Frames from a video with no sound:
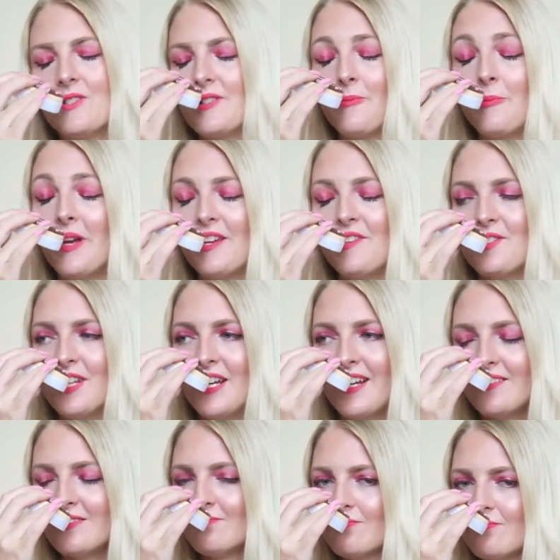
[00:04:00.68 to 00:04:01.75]
is
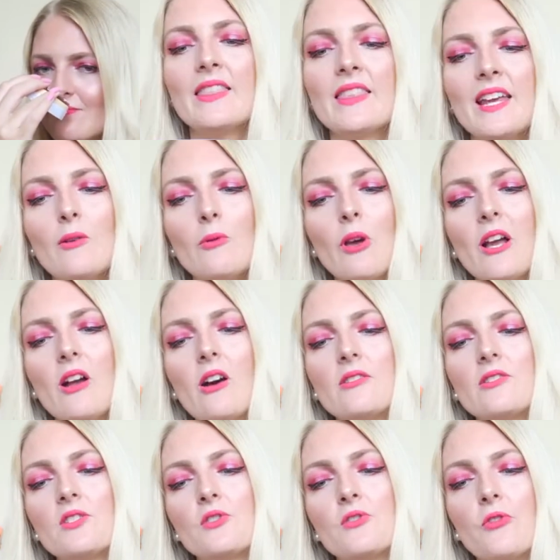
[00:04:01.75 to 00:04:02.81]
amazing. Then we
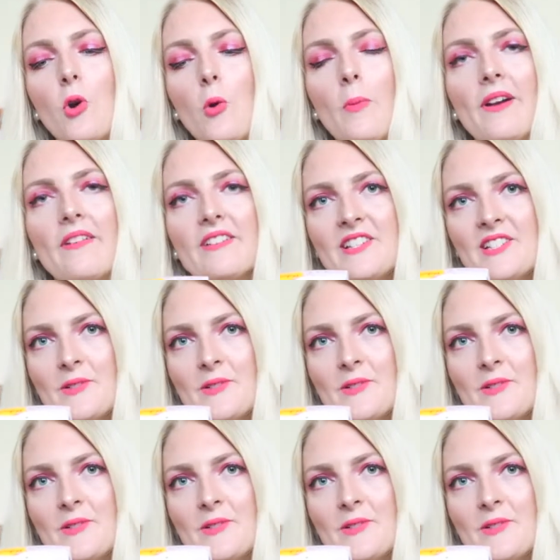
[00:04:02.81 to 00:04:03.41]
got strawberry